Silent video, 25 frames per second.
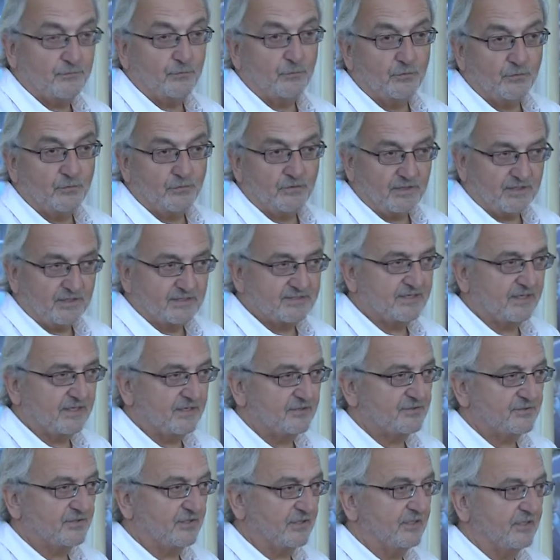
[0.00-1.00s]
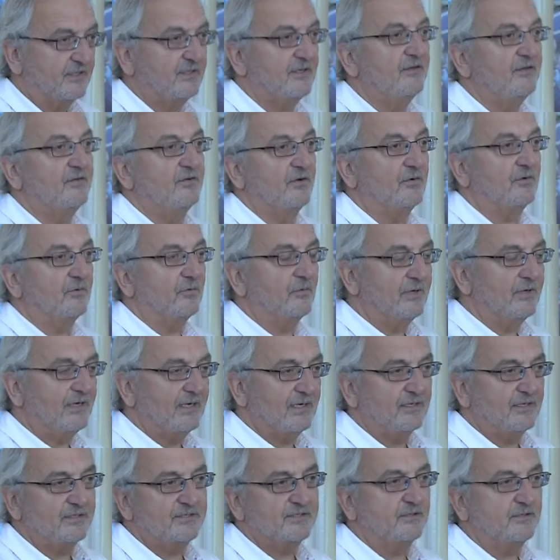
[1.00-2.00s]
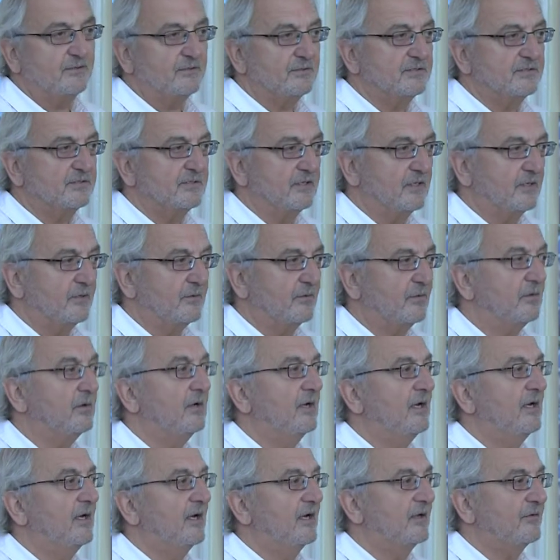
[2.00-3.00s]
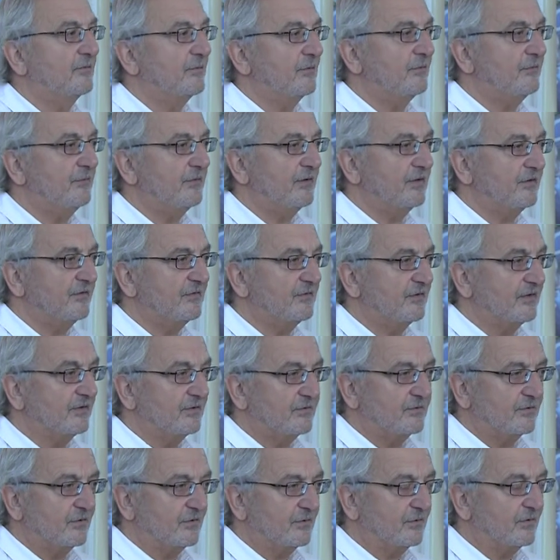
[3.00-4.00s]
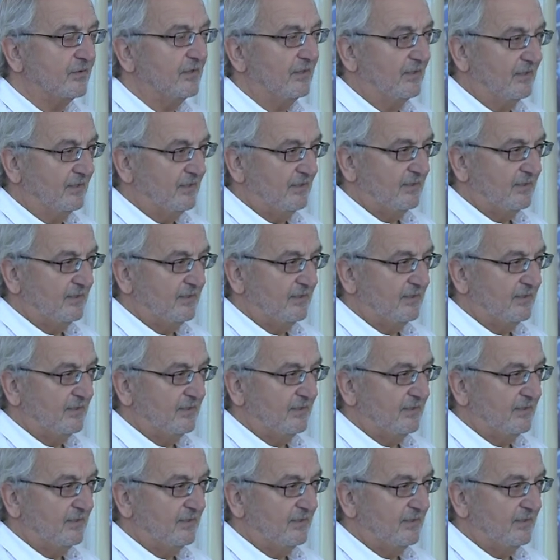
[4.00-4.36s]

food, etc. And these are real issues now as we face into,